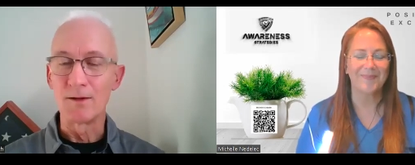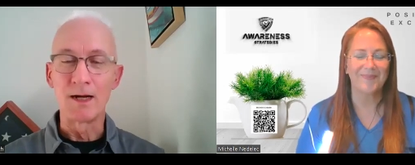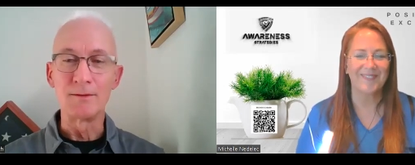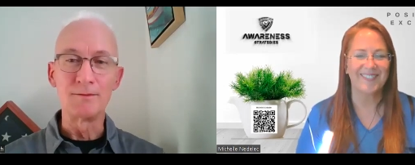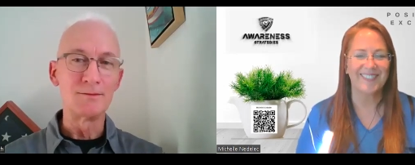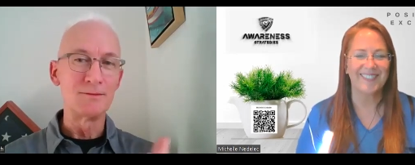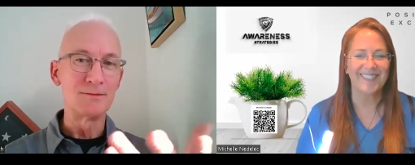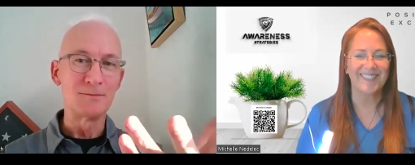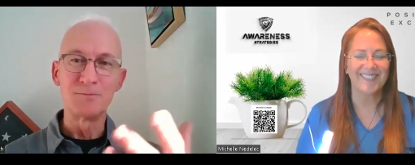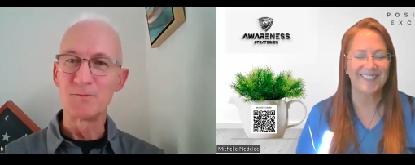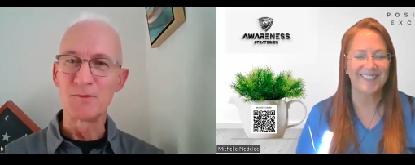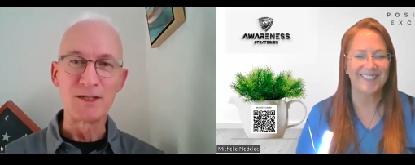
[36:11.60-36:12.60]
Speaker 1: I
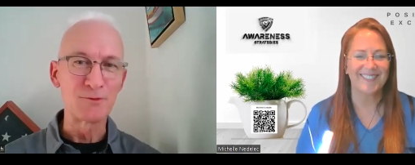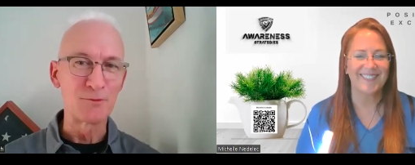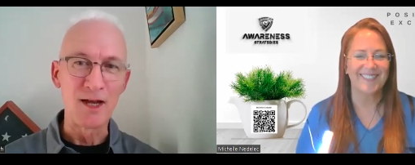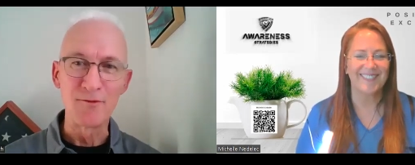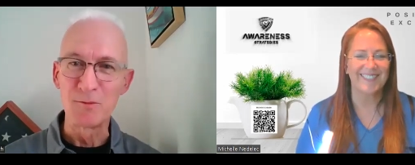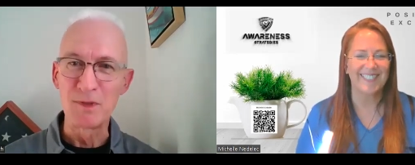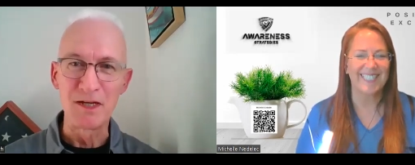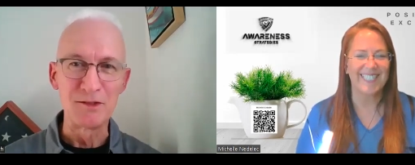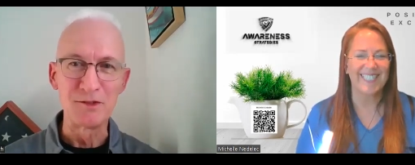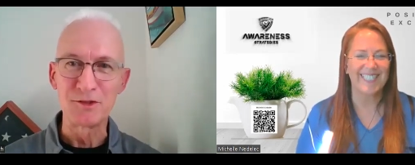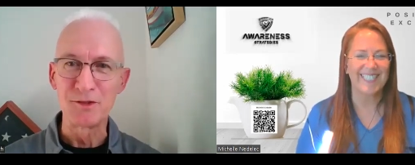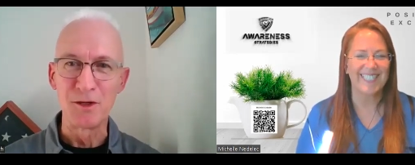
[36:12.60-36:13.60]
thanks for having me on the
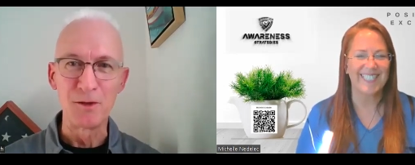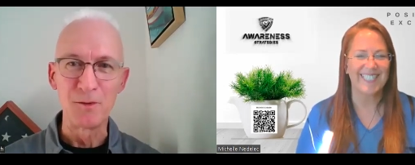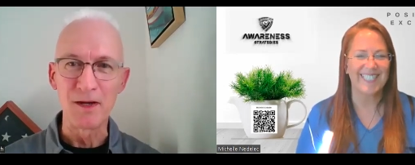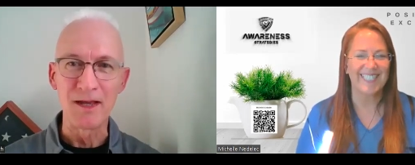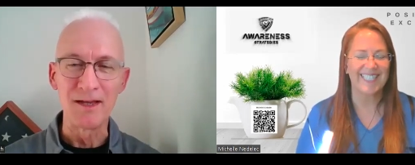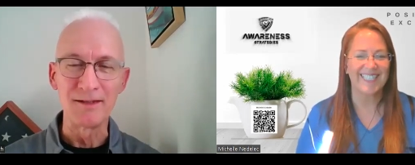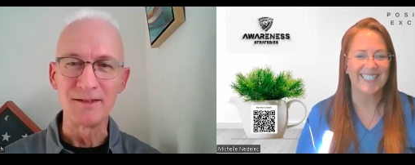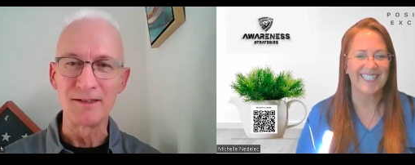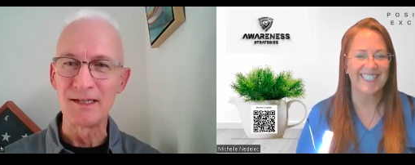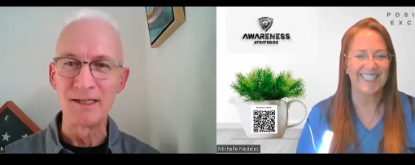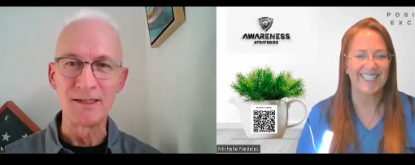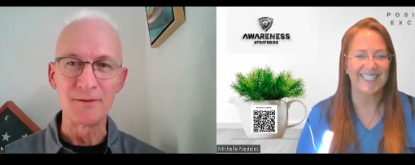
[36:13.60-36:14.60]
show. And
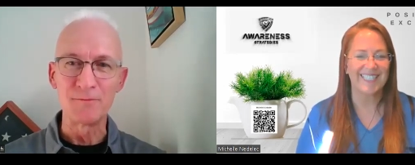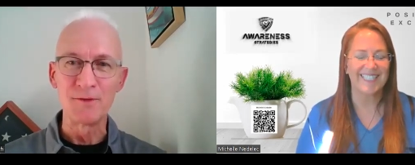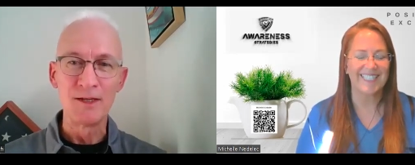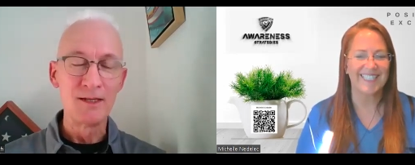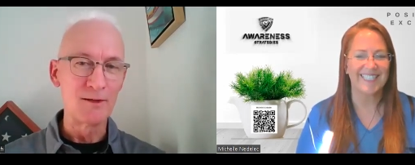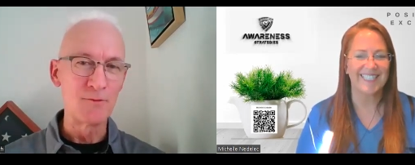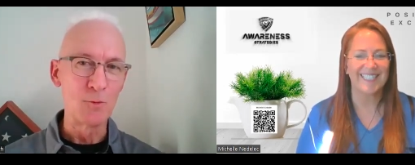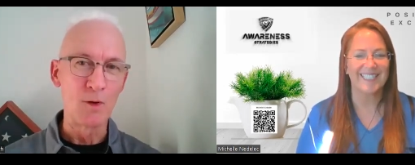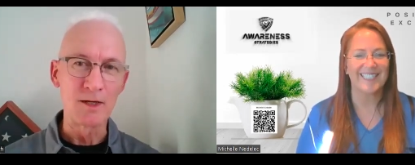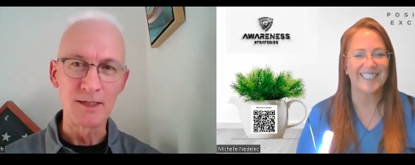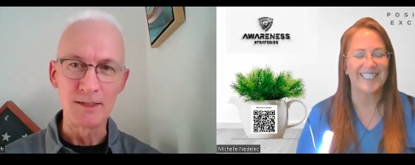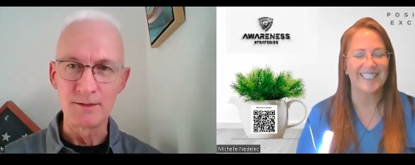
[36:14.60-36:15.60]
again, if, if you want
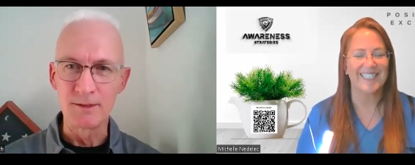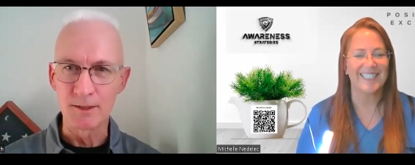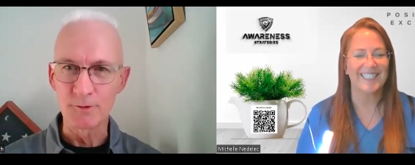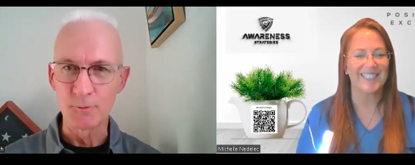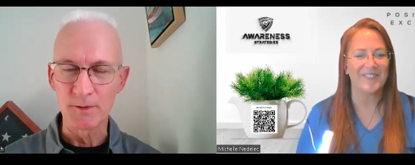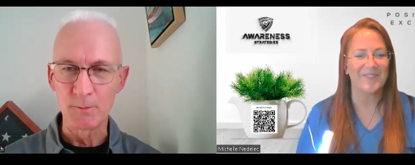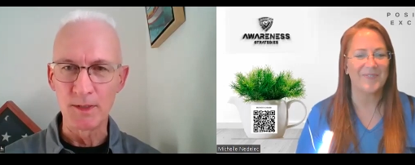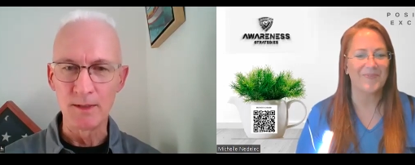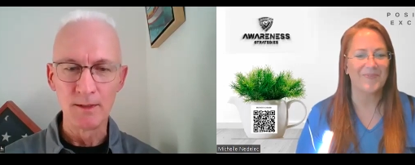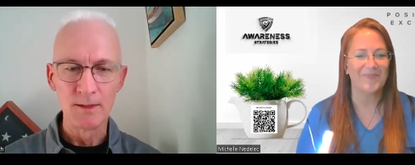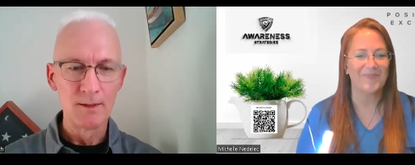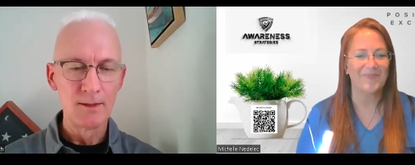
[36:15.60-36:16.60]
to get in touch with
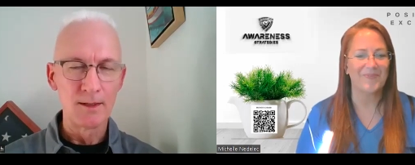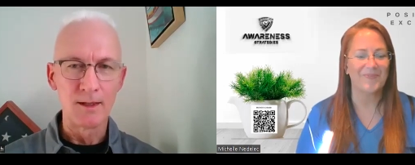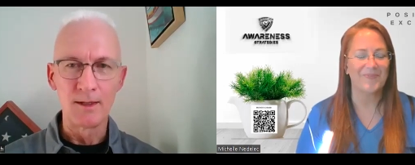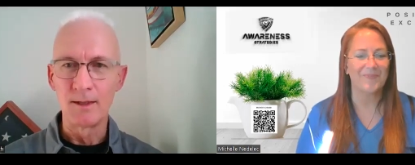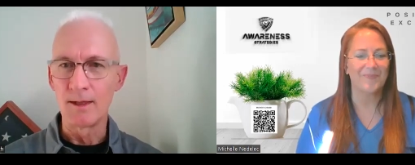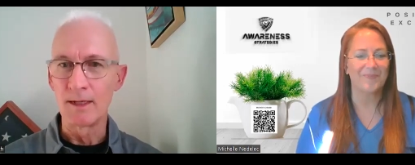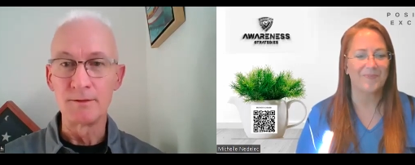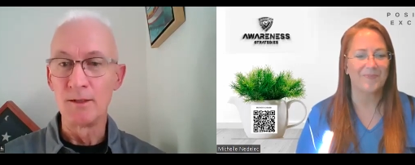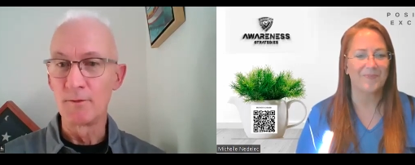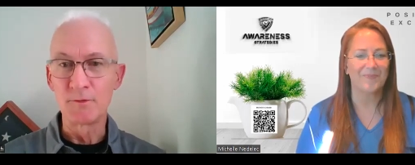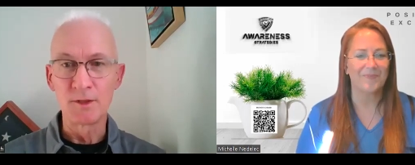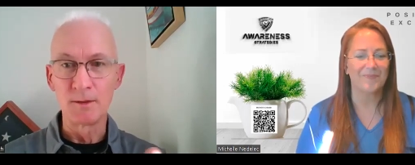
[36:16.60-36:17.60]
me, uh, I'd
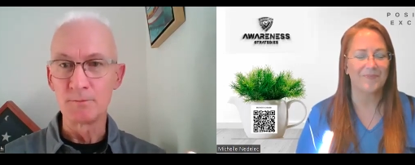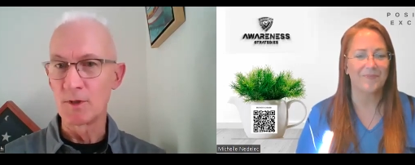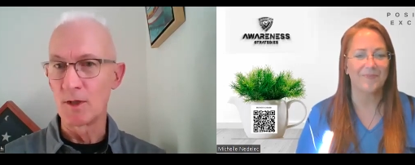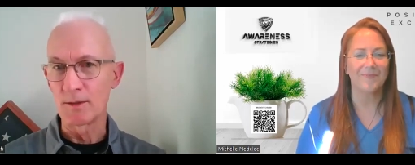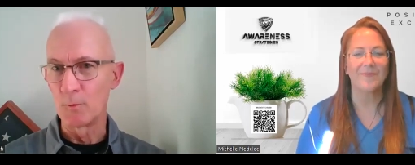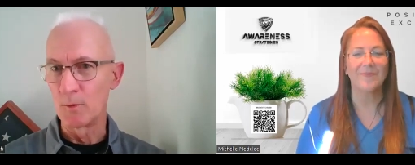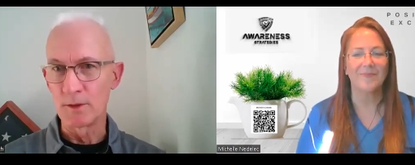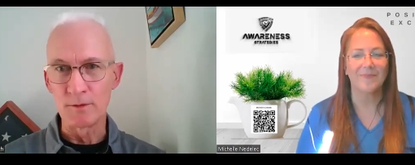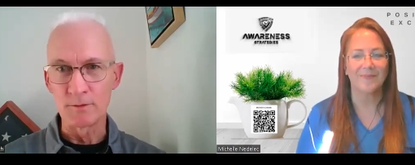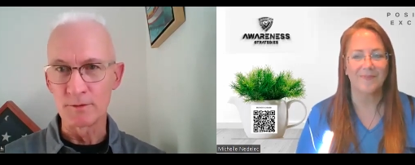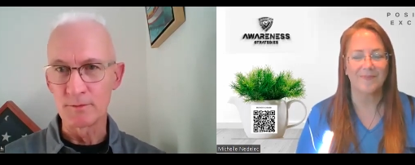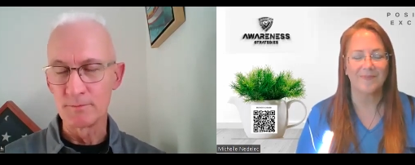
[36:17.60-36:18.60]
love to come talk at one of
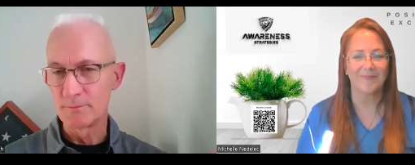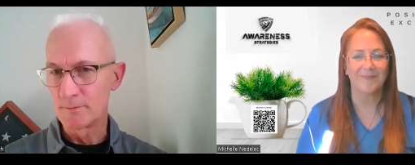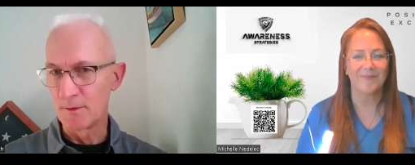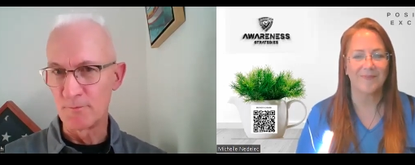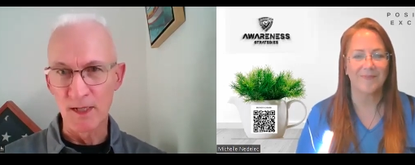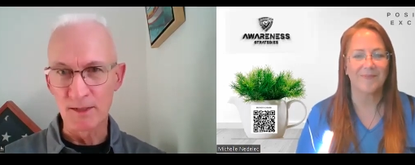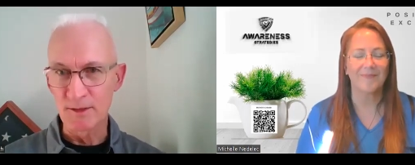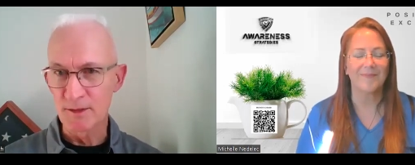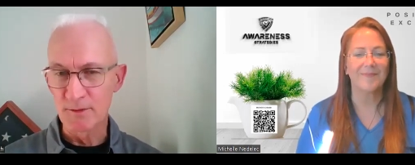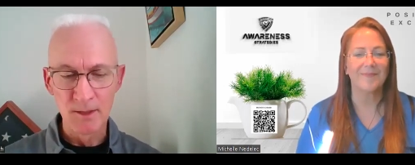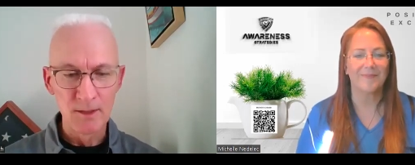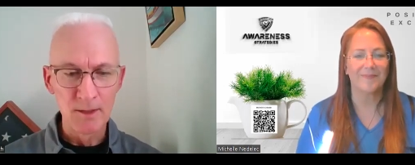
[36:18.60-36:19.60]
your events,
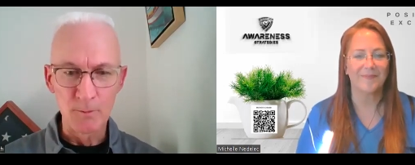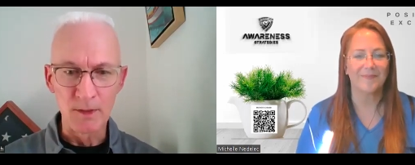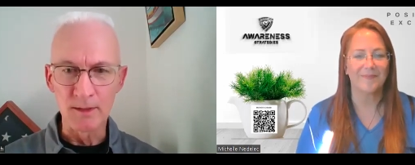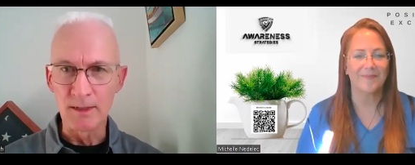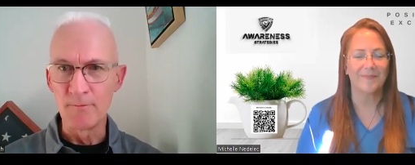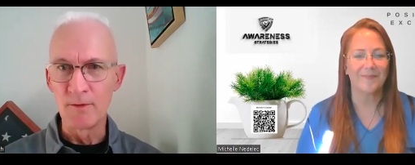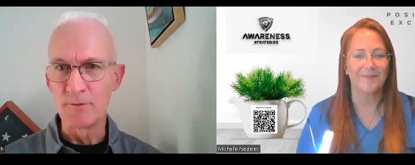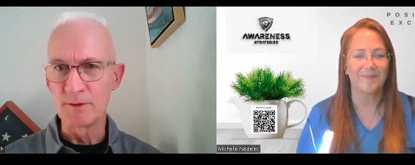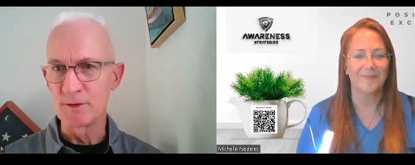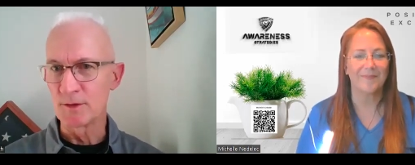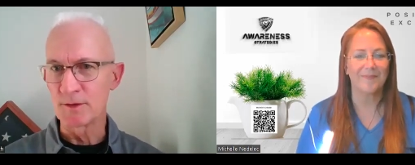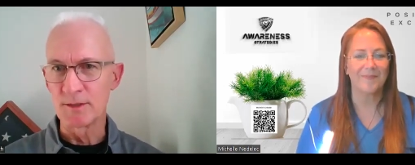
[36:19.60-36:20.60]
but even if it's
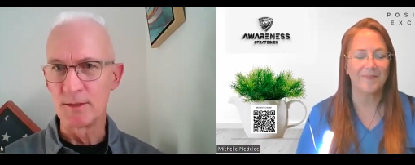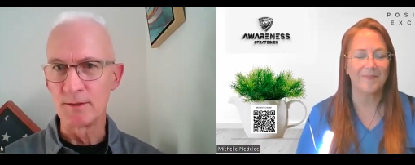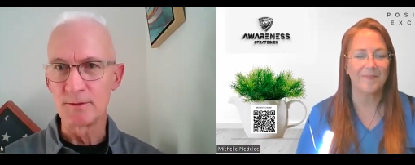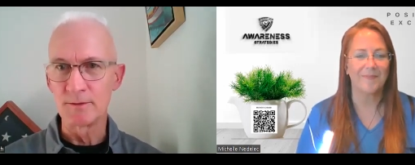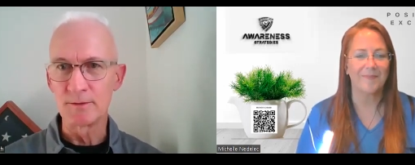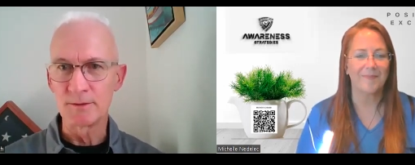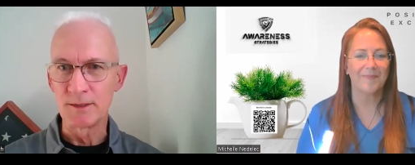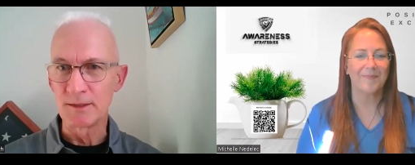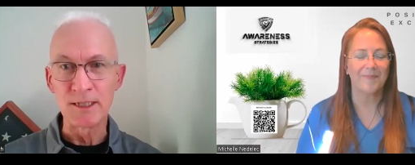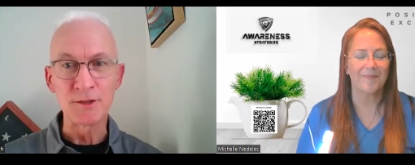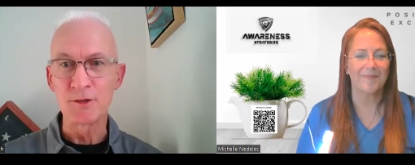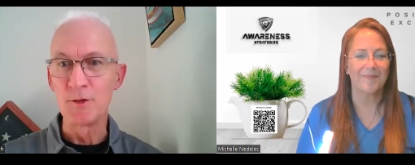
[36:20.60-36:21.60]
just to, to
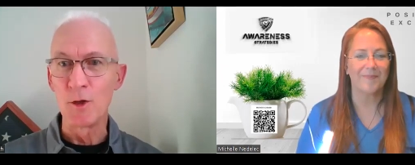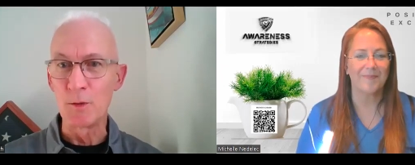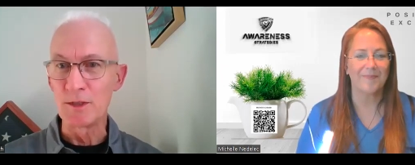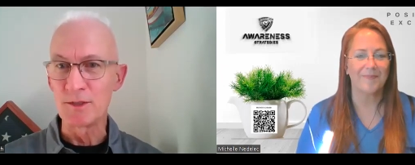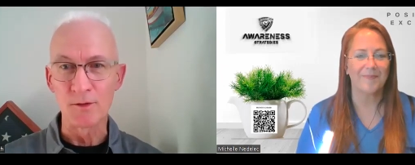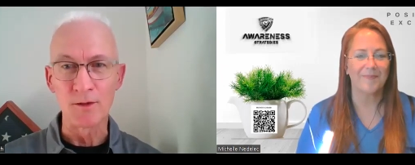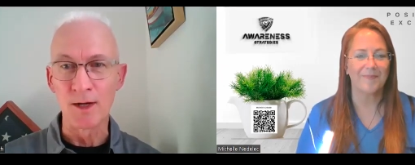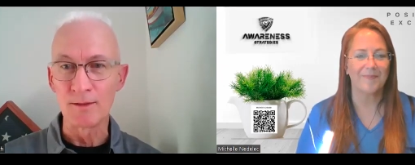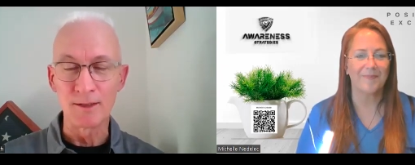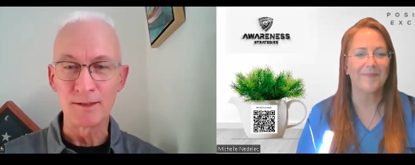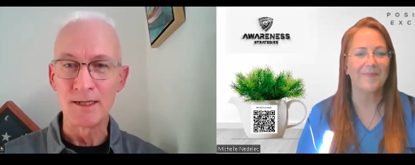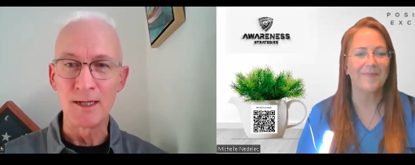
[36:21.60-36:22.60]
get to know each other, I,
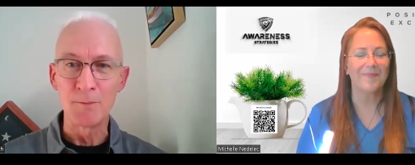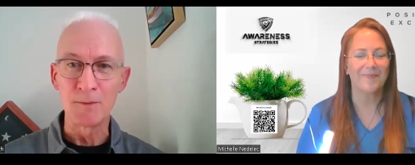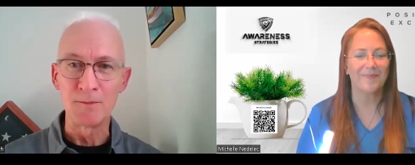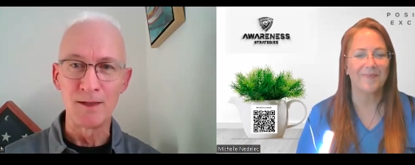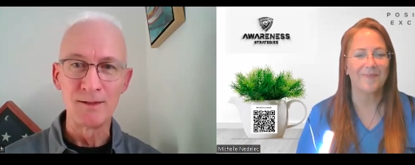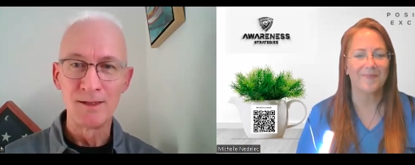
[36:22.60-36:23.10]
again, I'm a,